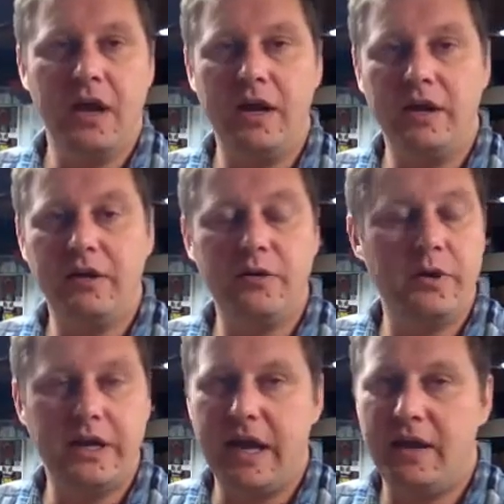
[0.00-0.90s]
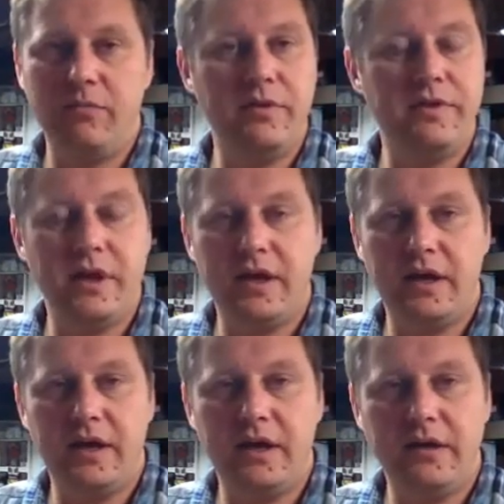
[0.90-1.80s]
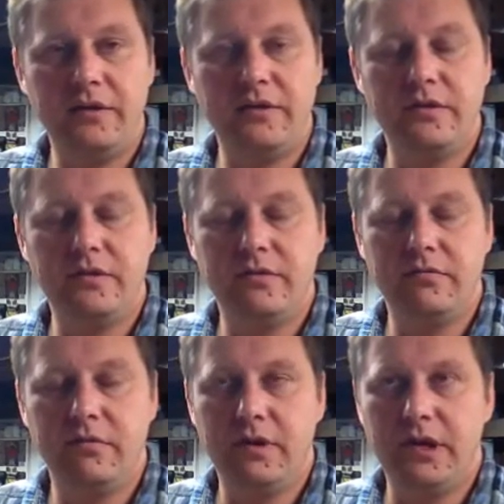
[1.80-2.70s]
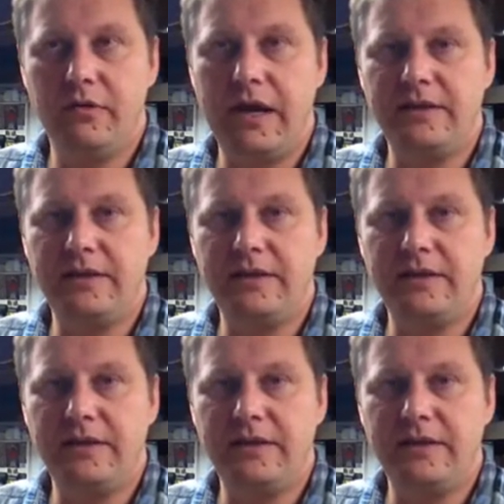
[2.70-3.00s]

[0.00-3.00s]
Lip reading: And I'm going to do it again with, you know,